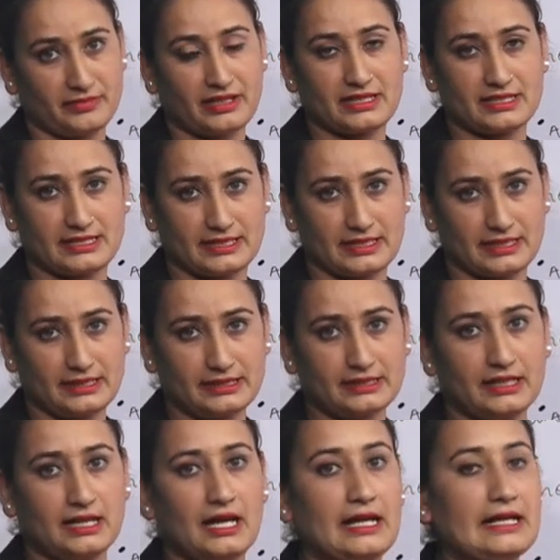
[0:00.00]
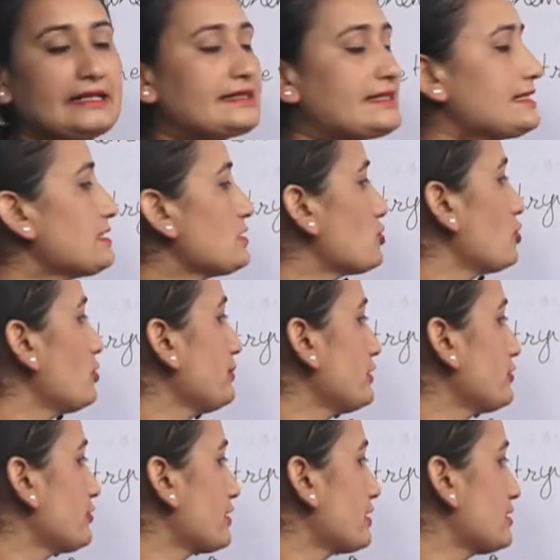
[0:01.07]
Is it? These
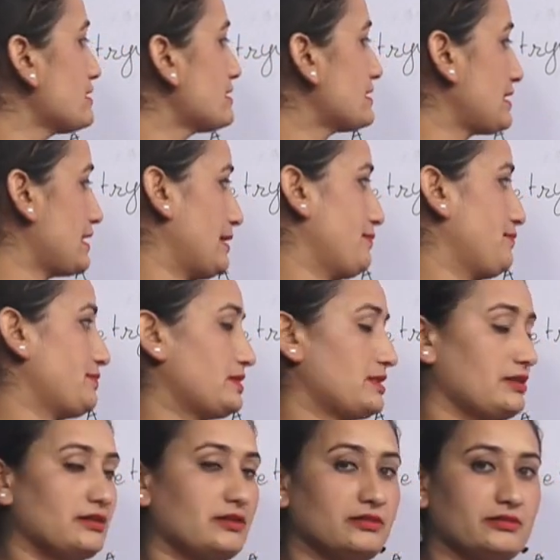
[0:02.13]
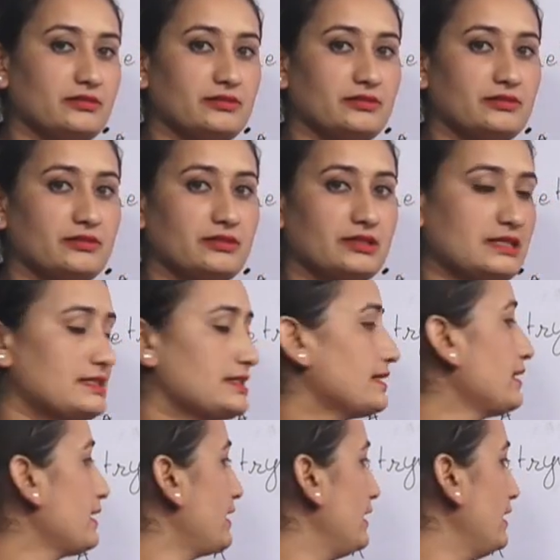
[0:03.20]
geometrical shapes, see
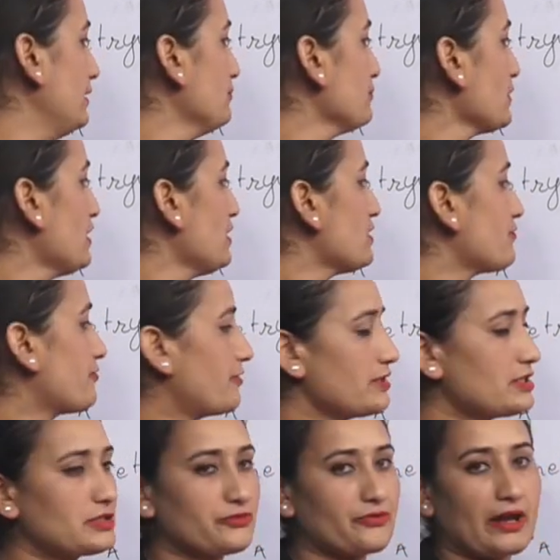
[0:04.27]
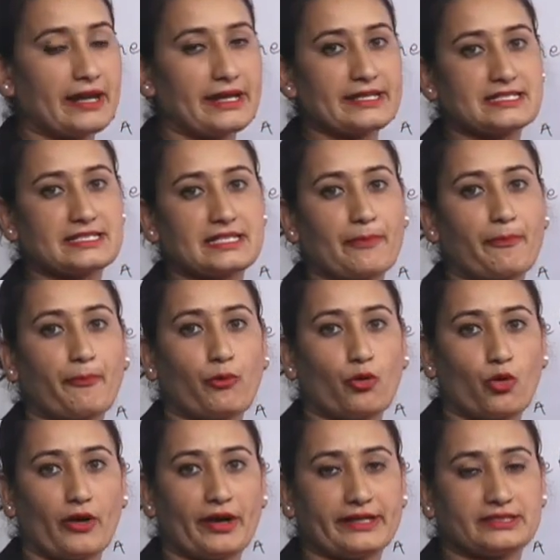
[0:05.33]
here, first one is the
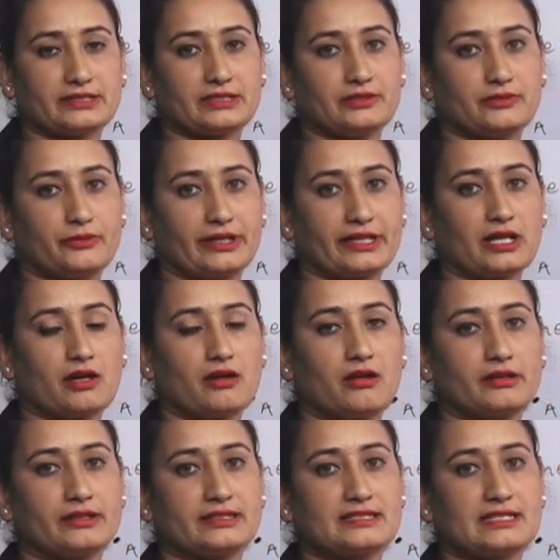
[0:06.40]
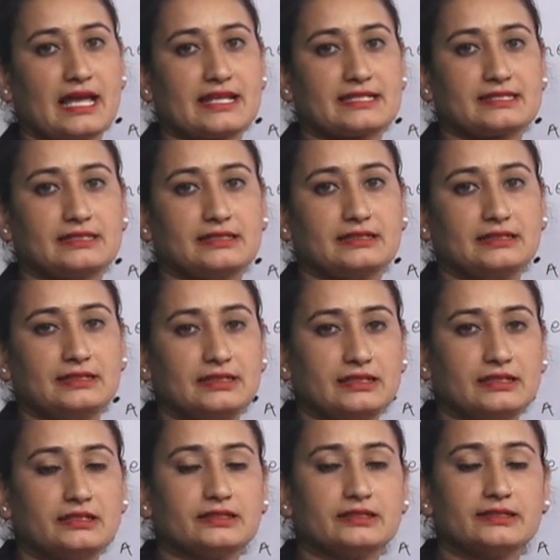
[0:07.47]
point. We call it as a
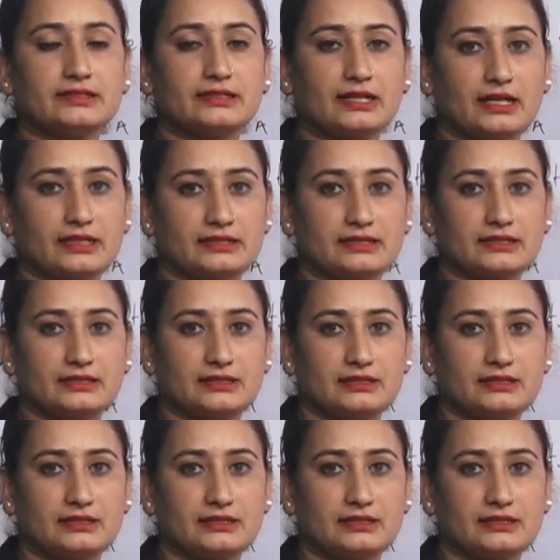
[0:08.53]
dot.